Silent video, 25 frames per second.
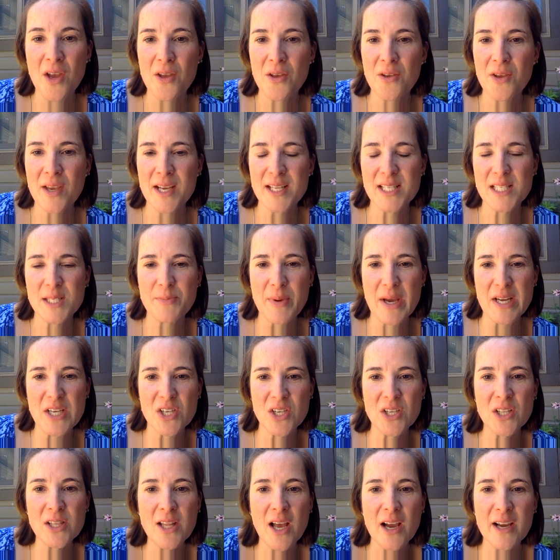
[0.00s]
You get
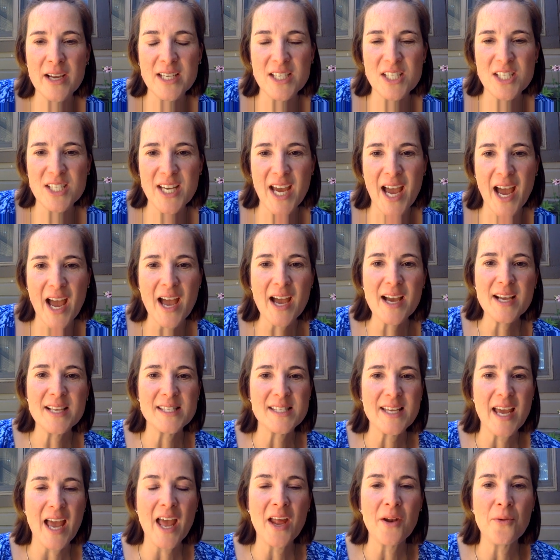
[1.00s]
special luggage
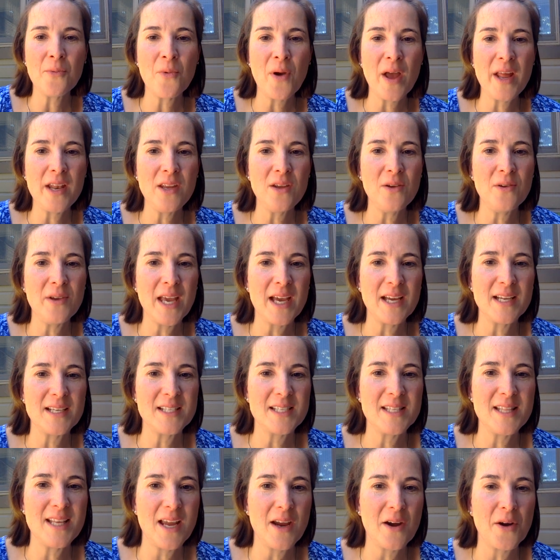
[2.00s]
tags. And when you get
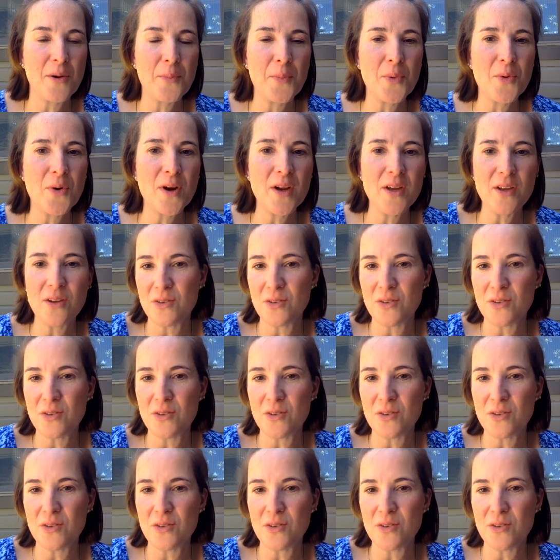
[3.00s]
to the airport,